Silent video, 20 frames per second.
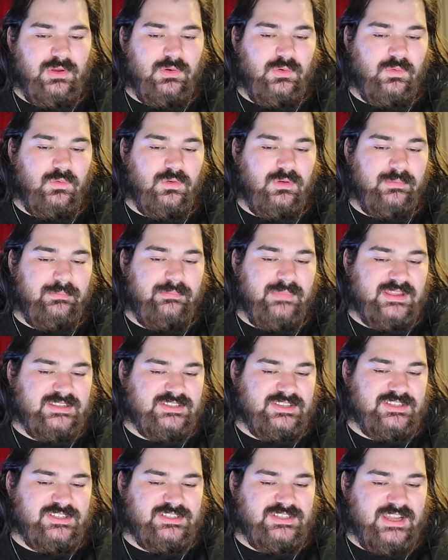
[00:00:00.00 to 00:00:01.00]
or
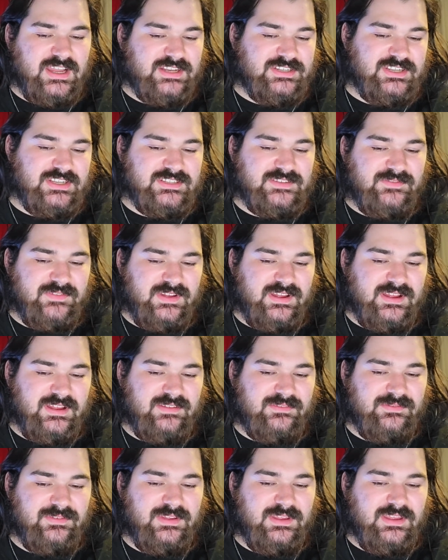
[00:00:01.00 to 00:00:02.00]
message digest
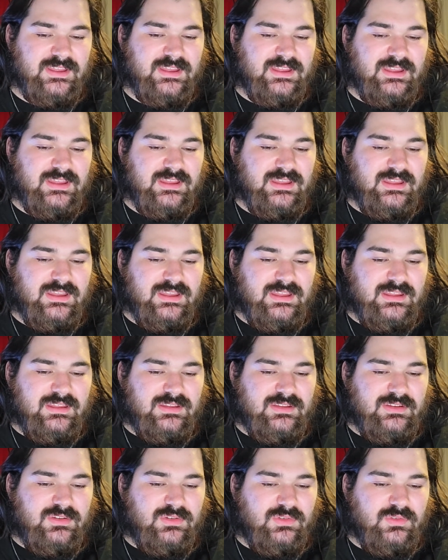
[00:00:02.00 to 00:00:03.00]
5,
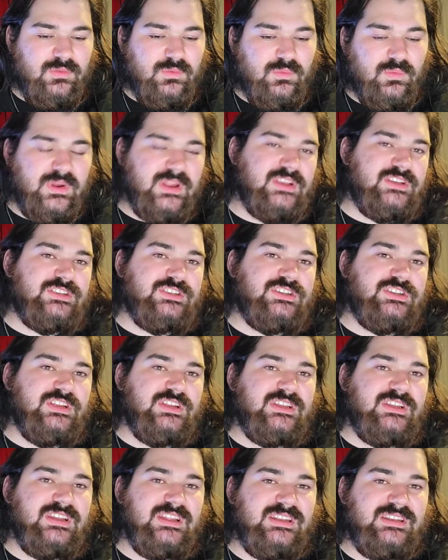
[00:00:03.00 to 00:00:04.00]
which
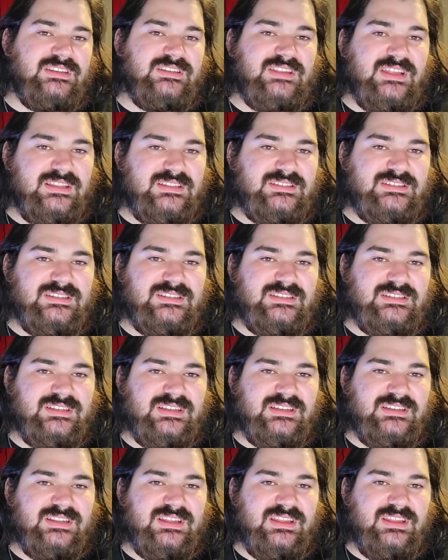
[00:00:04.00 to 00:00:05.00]
condenses
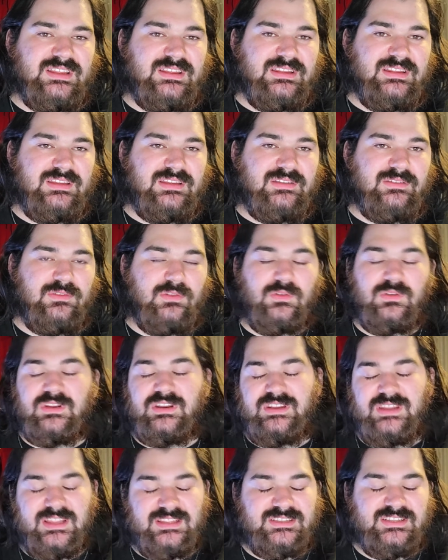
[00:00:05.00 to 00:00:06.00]

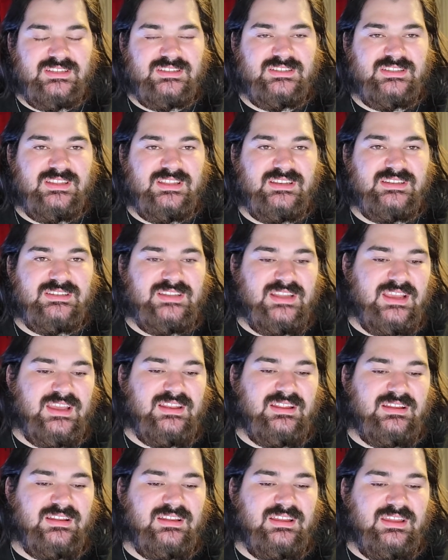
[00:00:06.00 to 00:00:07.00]
the
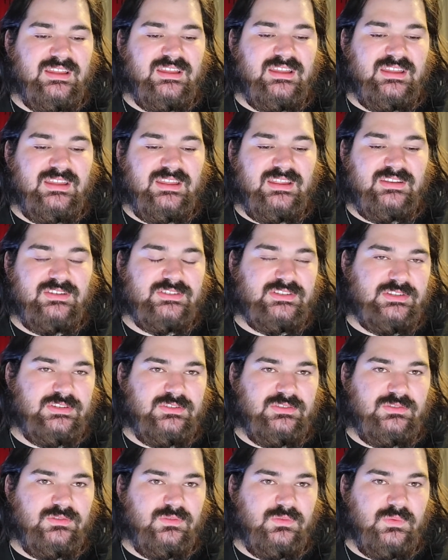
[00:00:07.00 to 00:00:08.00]
data
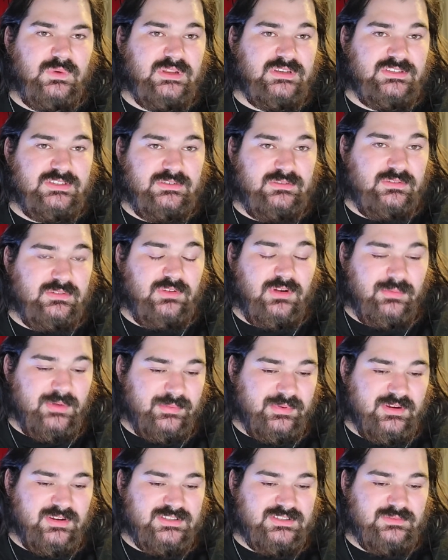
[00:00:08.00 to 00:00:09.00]
into what to a normal
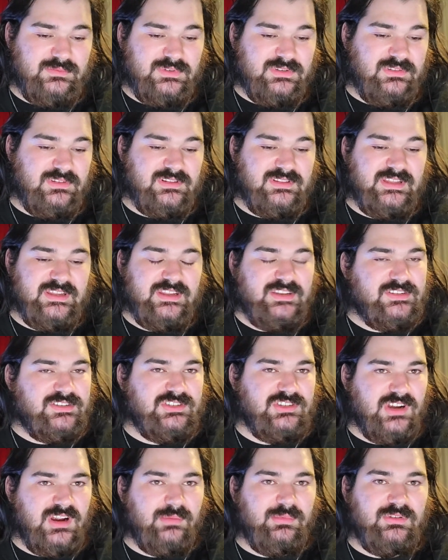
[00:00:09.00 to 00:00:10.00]
person would look like a
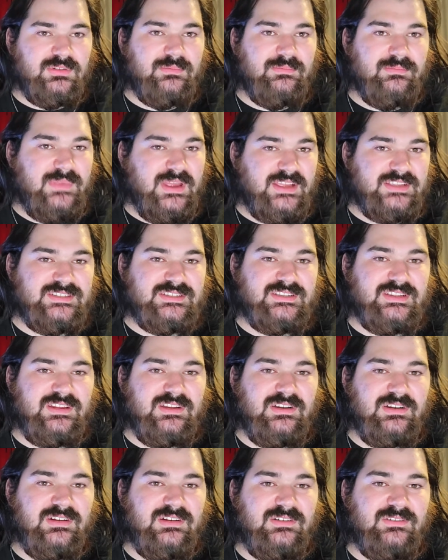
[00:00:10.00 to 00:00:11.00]
jarbled mess
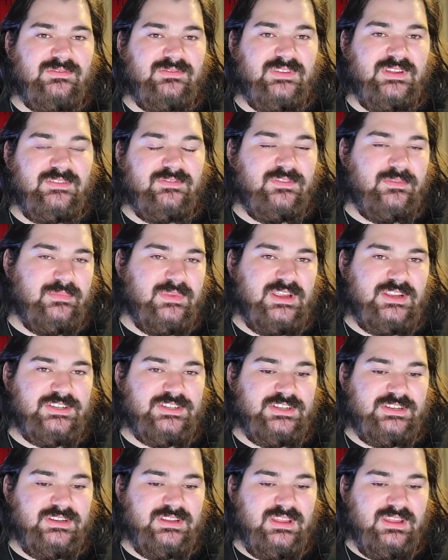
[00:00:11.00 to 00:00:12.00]
of
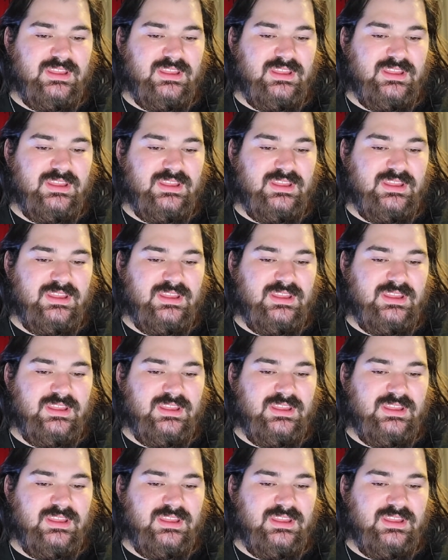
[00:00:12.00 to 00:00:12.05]
information.